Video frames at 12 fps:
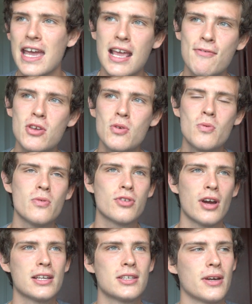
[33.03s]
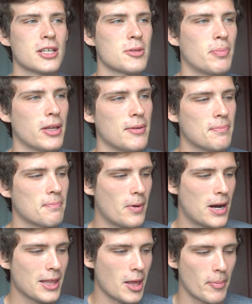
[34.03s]
If you tried to explain
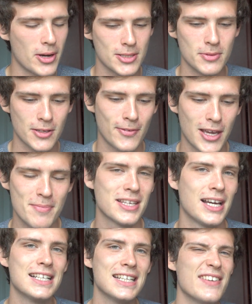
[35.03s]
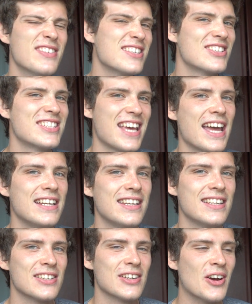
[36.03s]
why that person was famous, even just 10
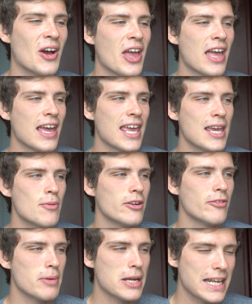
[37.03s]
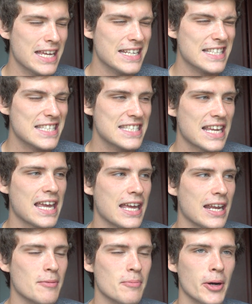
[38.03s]
years ago, it would have been
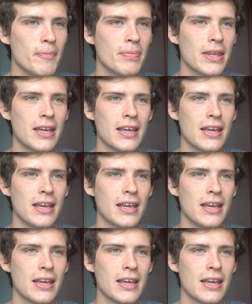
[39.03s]
insane, but